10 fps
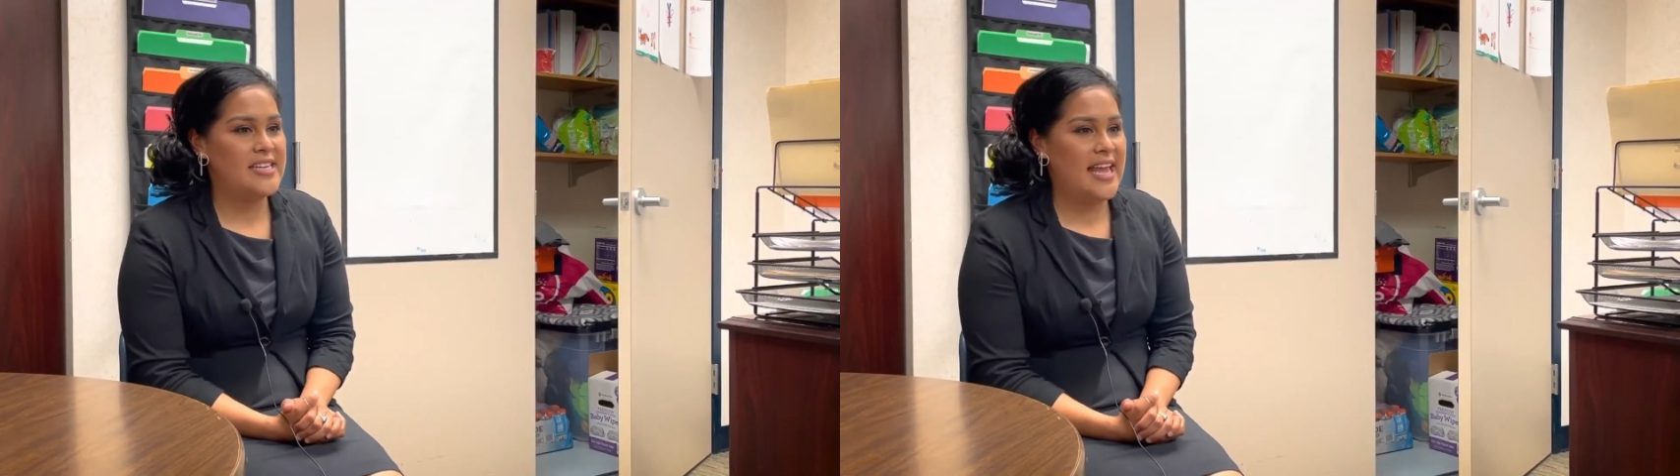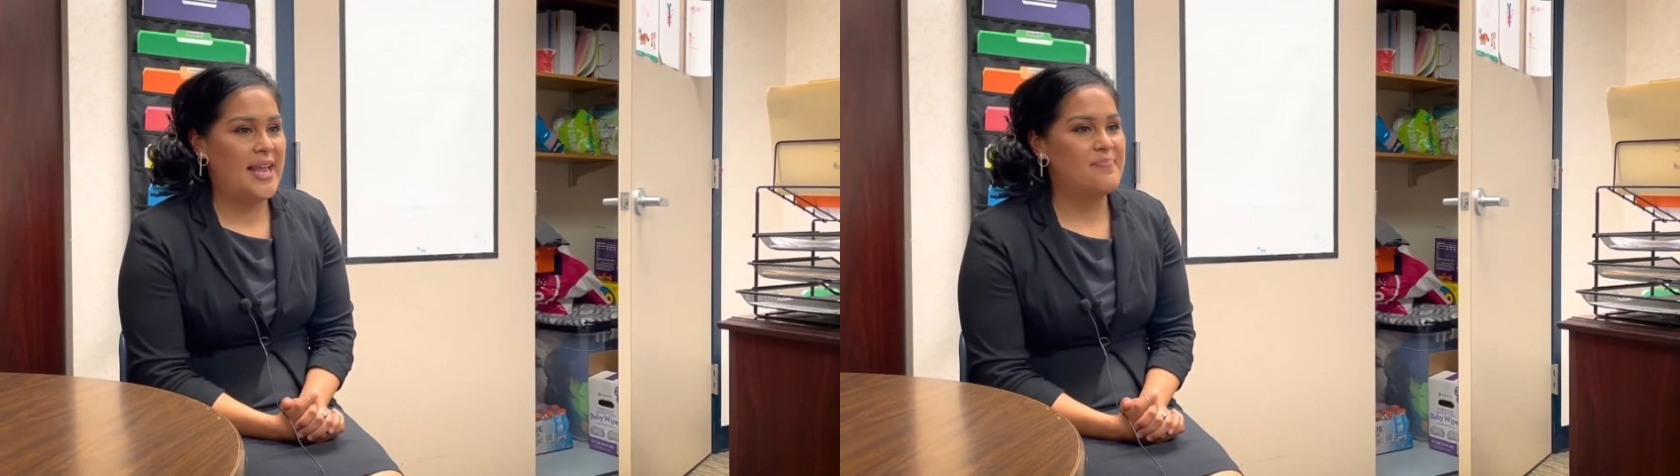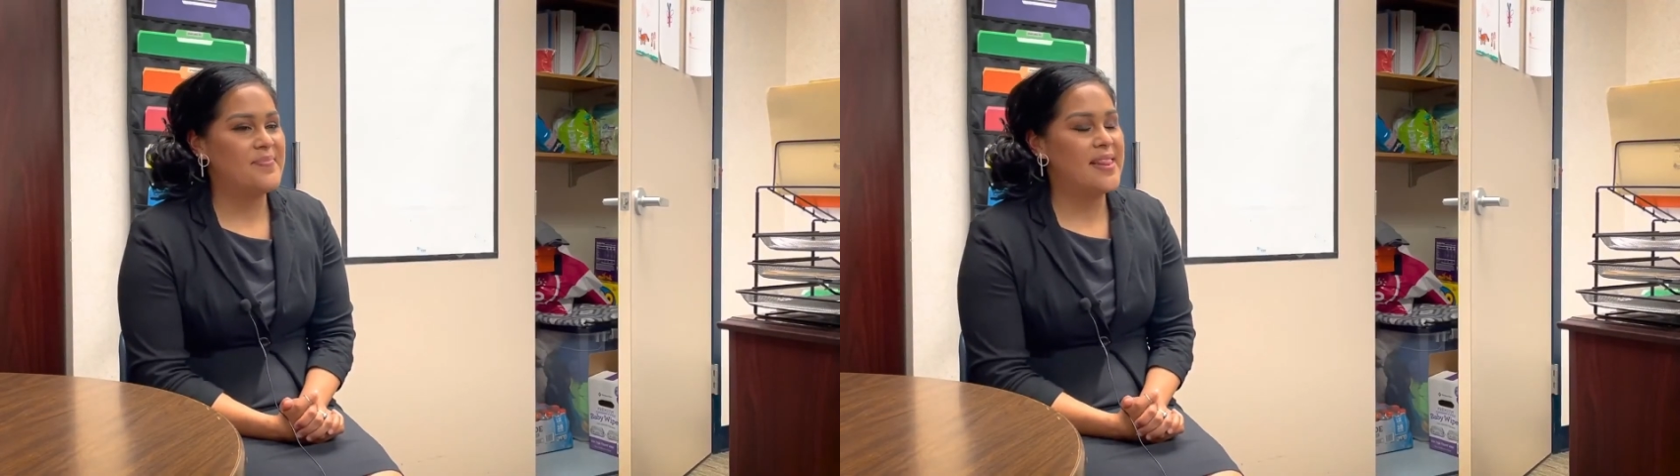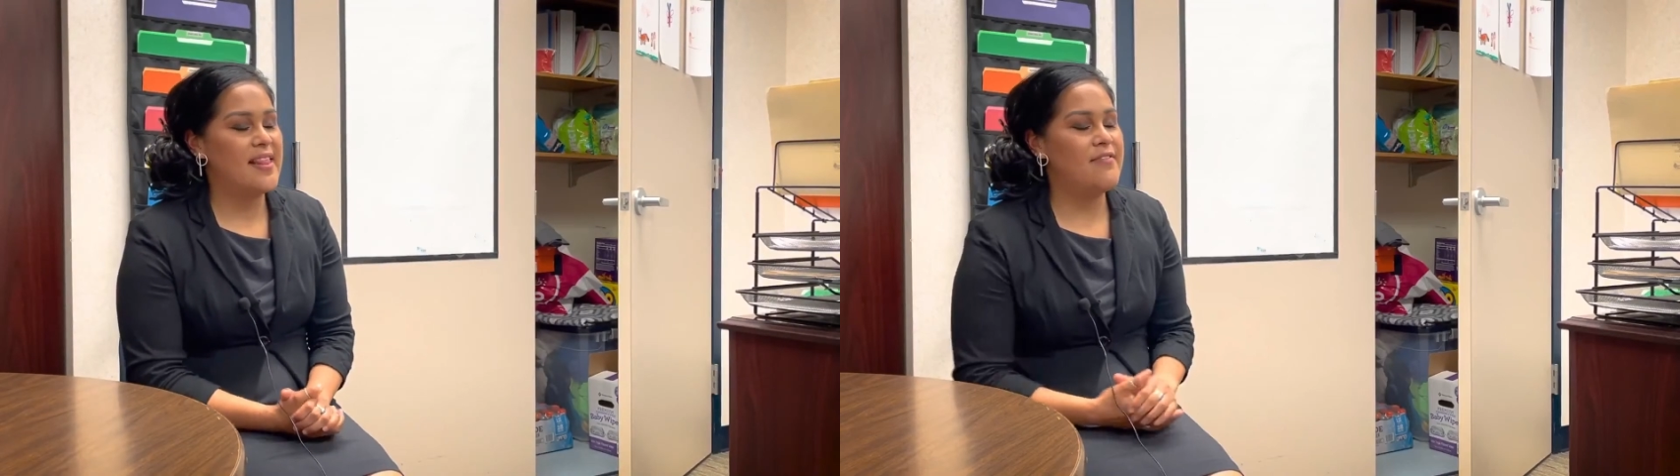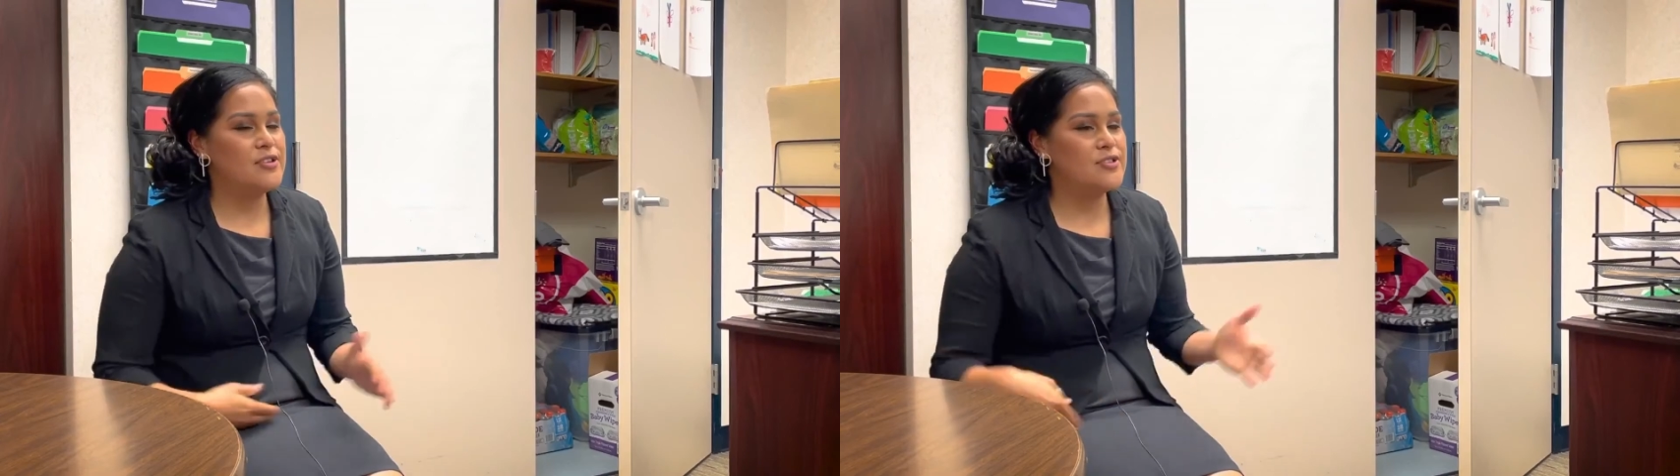day.
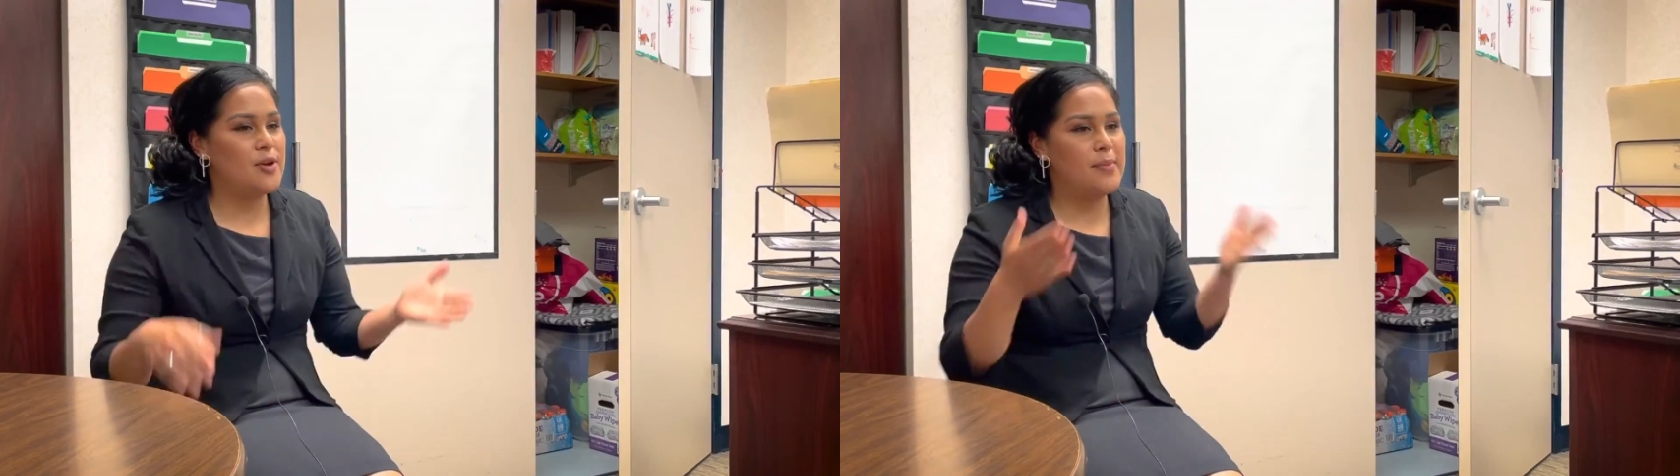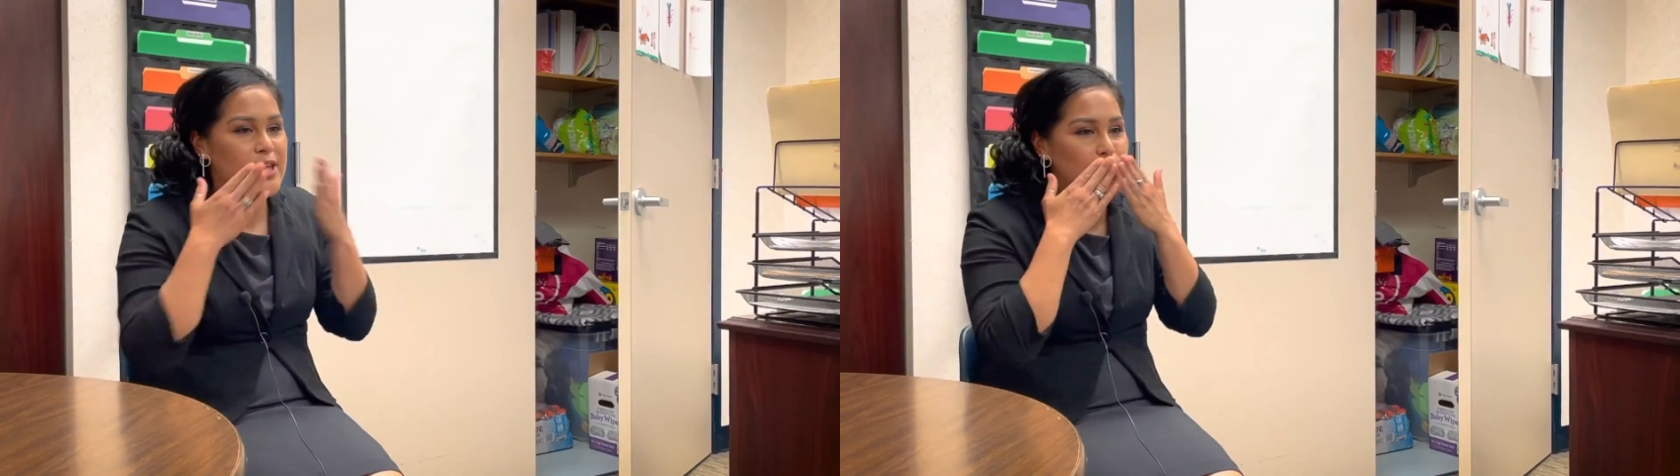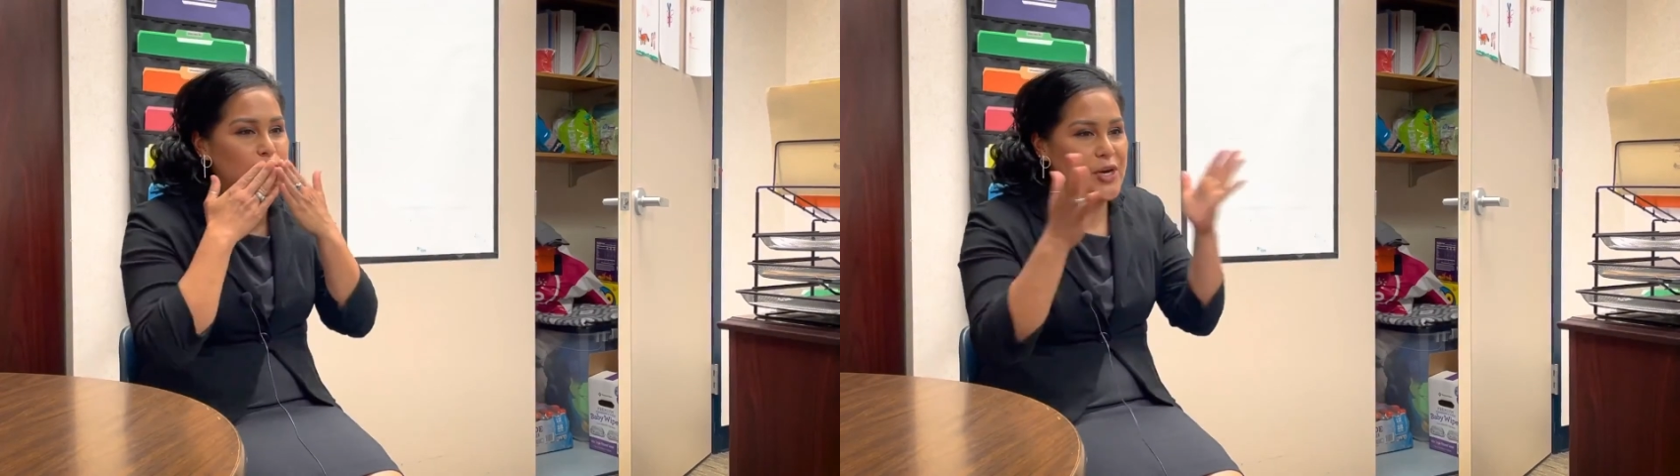Love you so much.